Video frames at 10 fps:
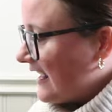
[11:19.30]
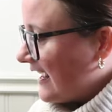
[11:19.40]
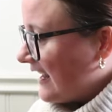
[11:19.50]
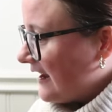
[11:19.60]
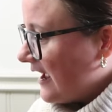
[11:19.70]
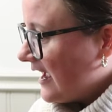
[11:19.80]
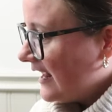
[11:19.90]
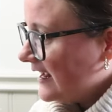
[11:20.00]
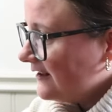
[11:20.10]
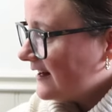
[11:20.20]
and then
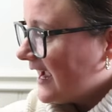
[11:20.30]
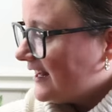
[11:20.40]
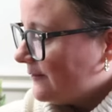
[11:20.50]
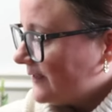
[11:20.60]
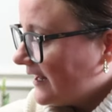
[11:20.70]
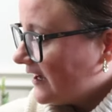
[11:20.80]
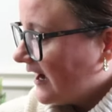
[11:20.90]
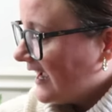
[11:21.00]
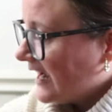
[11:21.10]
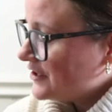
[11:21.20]
another item that I
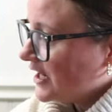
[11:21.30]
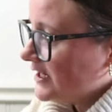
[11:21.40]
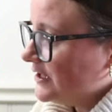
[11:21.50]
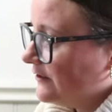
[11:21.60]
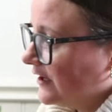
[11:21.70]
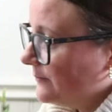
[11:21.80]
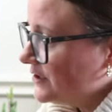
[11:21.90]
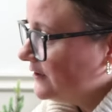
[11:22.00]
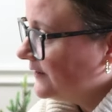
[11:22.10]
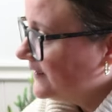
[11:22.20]
got, I actually got two of them,
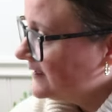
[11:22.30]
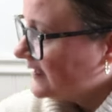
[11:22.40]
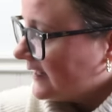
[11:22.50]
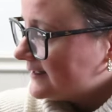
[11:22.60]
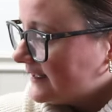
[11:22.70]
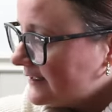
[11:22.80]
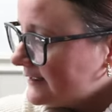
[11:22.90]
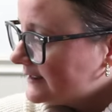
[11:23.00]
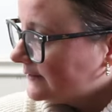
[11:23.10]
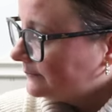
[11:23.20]
two different
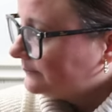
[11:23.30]
sizes.